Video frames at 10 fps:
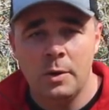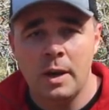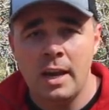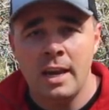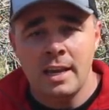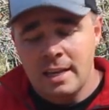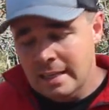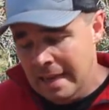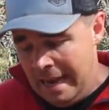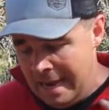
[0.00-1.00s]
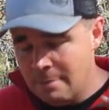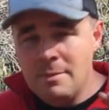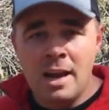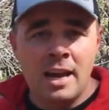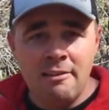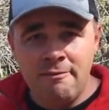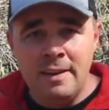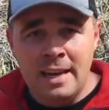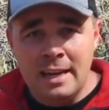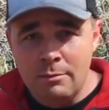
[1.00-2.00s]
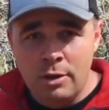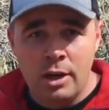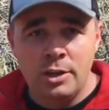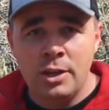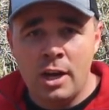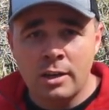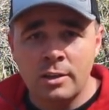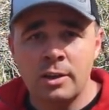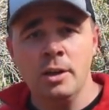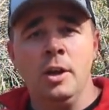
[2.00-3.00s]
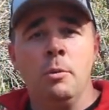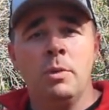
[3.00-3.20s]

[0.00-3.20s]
okay? I am not a vet, I'm not a doctor,